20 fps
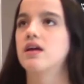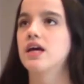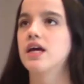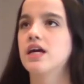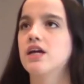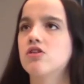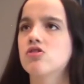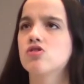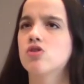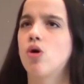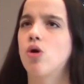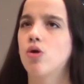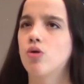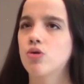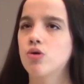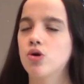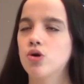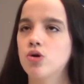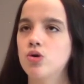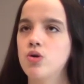In
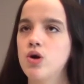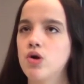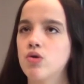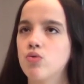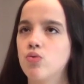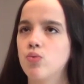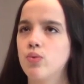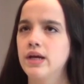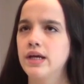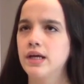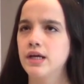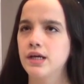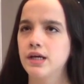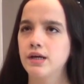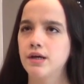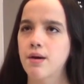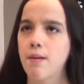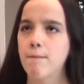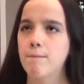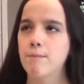total,
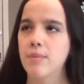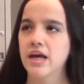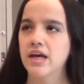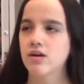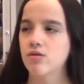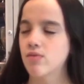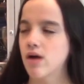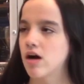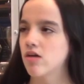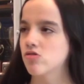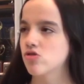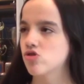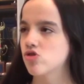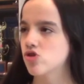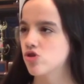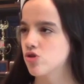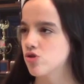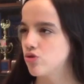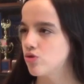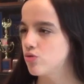we made around
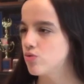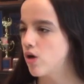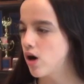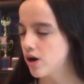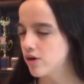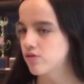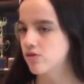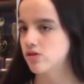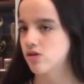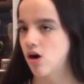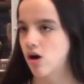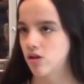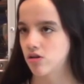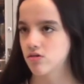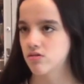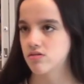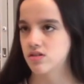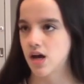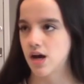$200,